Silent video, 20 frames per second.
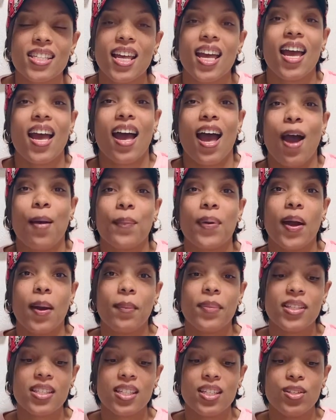I'm coming to
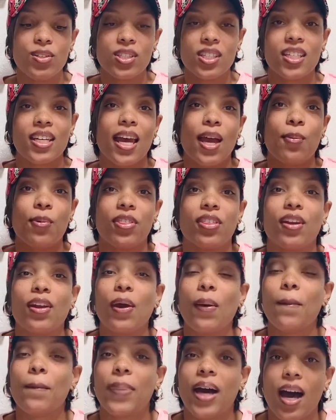you today with an
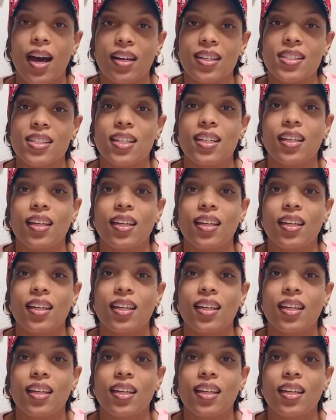unboxing.